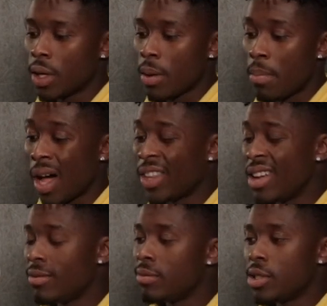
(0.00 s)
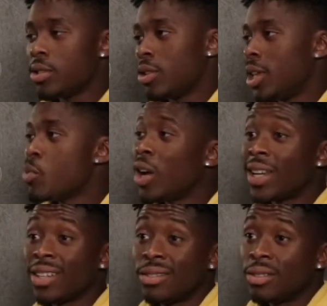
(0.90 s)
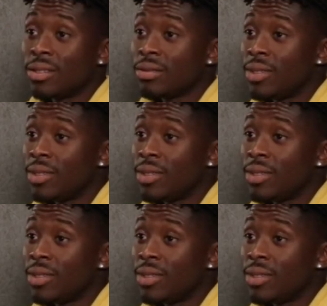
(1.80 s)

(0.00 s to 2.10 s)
But they, you know, they weren't that good.